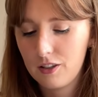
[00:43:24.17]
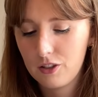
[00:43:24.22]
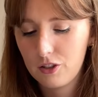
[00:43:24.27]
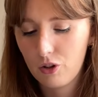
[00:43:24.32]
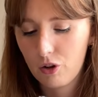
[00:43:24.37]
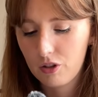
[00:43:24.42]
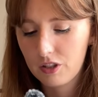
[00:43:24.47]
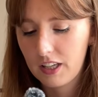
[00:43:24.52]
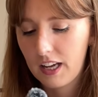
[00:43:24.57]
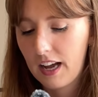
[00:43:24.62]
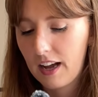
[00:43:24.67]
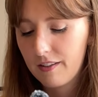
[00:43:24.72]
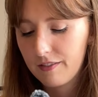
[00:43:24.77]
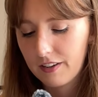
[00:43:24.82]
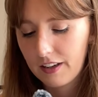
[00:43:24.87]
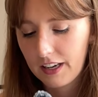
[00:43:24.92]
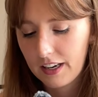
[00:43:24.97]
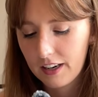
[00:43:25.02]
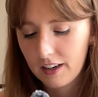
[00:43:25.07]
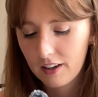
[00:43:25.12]
socks I have
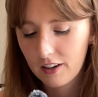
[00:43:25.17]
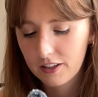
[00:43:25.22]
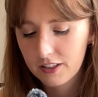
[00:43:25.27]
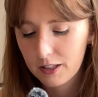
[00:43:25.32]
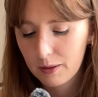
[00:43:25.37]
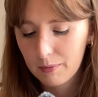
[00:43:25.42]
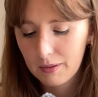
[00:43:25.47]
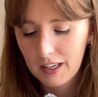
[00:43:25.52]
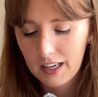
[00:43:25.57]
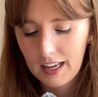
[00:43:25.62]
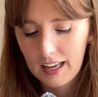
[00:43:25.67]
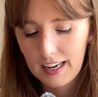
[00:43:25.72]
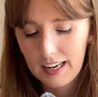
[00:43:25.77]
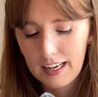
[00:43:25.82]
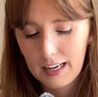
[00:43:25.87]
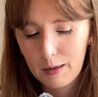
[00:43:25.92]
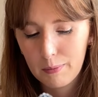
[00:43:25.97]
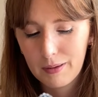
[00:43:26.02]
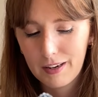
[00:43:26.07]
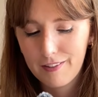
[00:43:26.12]
here are something I had a
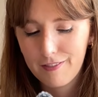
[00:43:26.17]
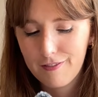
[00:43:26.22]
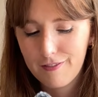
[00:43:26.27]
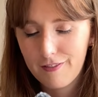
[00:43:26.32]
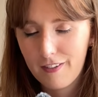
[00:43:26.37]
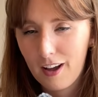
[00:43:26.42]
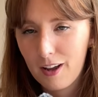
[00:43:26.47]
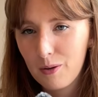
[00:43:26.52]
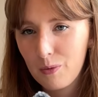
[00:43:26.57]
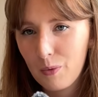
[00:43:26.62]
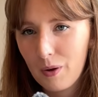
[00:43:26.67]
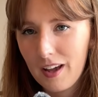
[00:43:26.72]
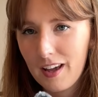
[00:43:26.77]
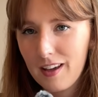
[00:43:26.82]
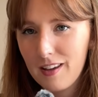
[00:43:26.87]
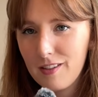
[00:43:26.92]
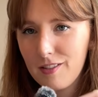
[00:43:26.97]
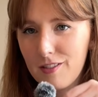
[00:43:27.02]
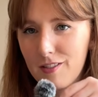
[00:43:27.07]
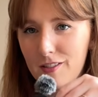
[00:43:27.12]
little bit of fun
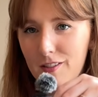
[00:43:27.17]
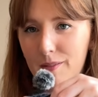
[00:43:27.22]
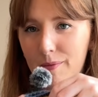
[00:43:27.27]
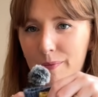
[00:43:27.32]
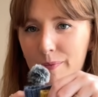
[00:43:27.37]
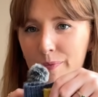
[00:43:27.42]
with.